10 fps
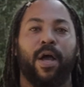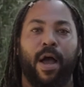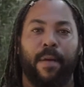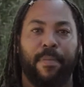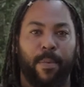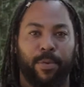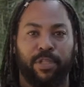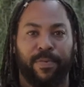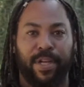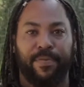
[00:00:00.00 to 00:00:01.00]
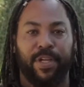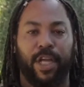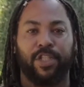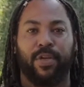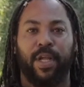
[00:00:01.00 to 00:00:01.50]
upwards of
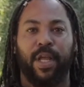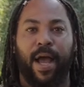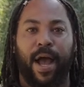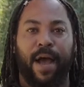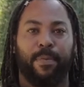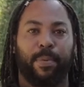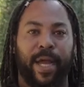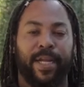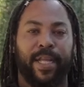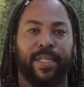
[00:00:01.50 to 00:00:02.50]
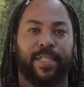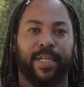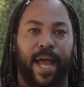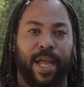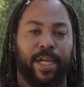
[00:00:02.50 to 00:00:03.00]
1,100. I have a plan to get to
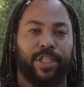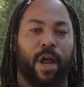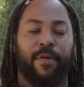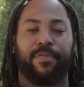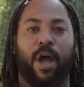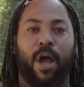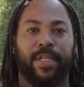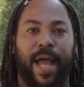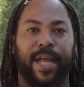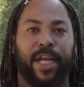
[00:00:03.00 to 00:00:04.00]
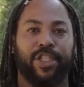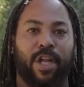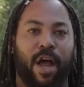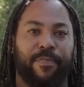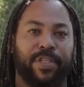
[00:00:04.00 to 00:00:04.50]
900
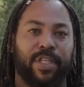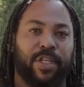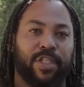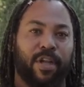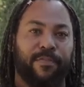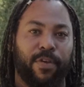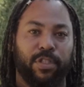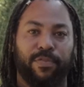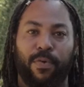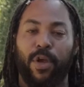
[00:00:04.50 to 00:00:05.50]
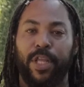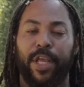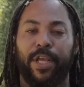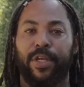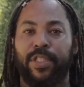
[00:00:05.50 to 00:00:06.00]
officers in our first 4
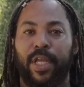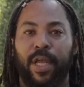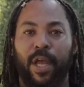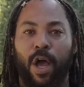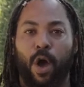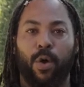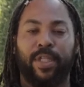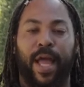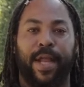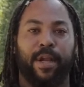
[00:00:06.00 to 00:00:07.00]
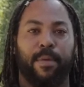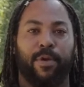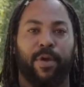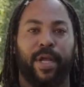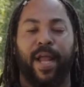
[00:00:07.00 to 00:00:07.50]
years, hold that
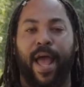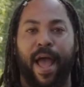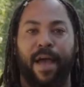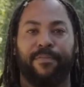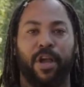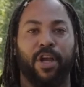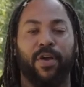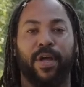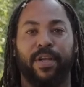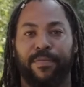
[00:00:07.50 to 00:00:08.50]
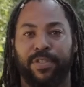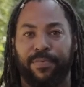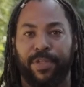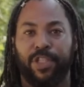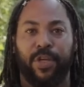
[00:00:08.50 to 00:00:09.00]
number, and halve our current levels
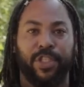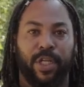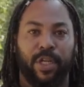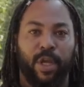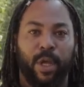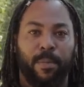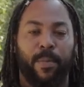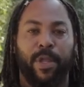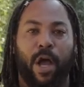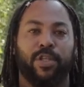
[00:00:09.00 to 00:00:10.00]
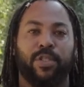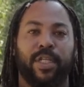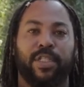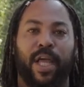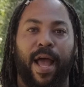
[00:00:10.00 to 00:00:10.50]
of attrition. But we also
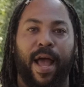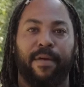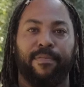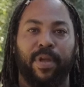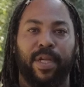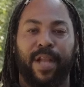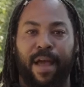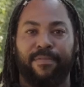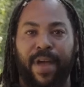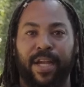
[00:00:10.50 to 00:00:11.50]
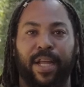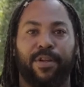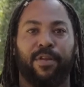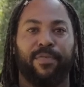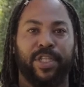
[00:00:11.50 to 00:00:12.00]
need to have nonviolent
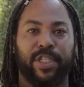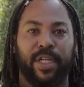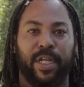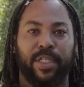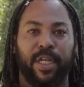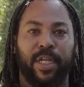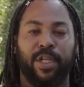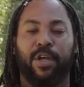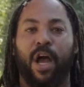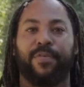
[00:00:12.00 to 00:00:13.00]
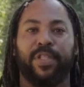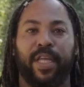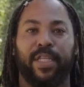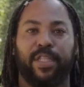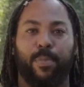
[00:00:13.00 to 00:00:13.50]
interventionists to cover
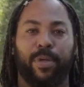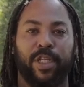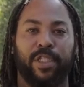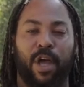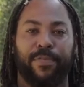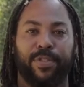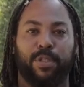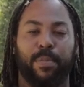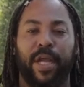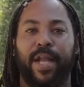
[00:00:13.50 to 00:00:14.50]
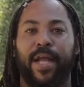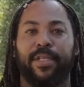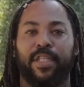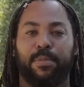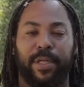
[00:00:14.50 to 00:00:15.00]
things that police officers may not
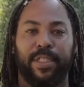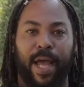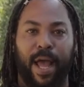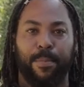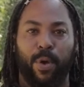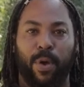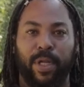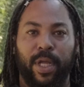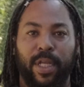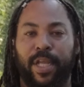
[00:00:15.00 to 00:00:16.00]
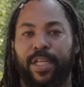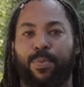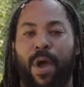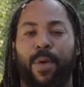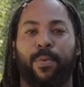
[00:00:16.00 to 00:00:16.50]
need to spend time on. That's
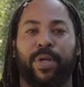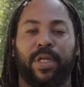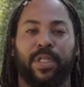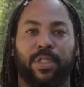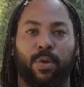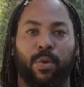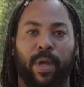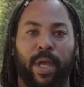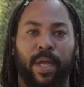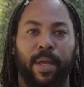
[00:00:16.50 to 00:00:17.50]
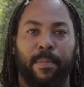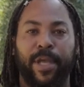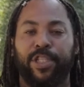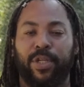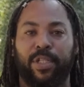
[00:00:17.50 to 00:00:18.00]
why we're willing to
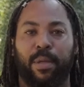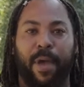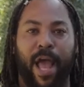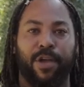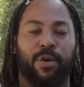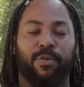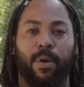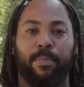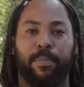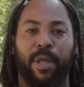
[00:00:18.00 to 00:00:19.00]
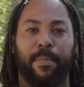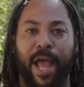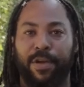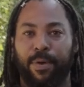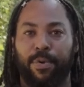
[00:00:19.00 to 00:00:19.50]
make sure that the
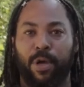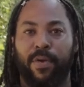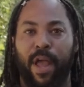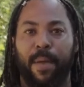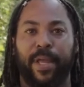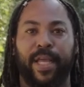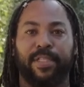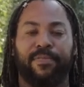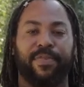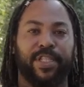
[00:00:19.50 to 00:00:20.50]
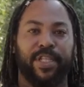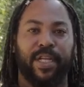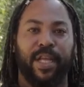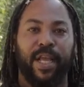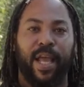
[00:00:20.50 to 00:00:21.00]
macro program is
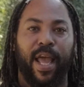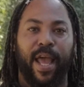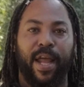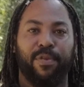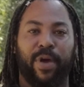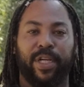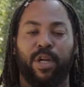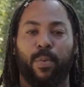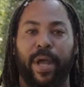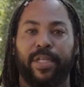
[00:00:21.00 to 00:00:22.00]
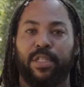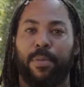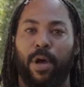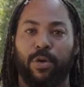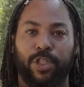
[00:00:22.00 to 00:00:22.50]
efficient and running the way it's
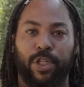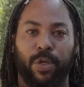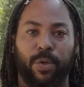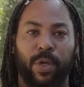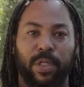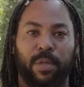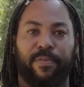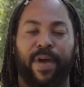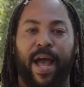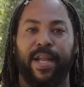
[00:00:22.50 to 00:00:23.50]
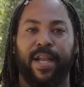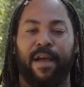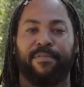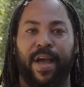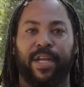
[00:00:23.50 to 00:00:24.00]
supposed to provide
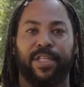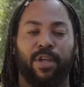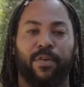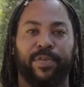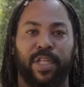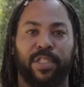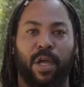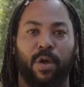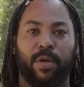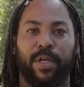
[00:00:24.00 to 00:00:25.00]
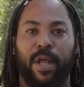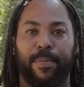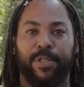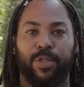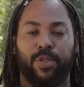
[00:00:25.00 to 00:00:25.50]
nonviolent services to Oakland
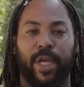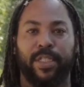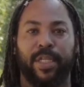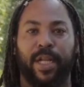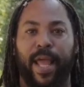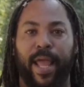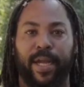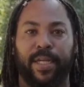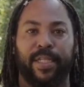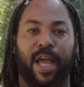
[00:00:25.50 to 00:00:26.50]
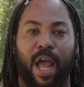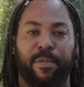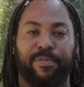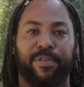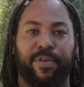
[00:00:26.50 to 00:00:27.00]
neighbors who just need a hand in a time
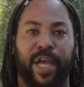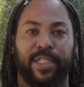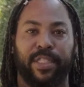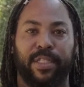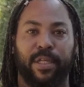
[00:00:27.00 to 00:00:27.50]
of duress.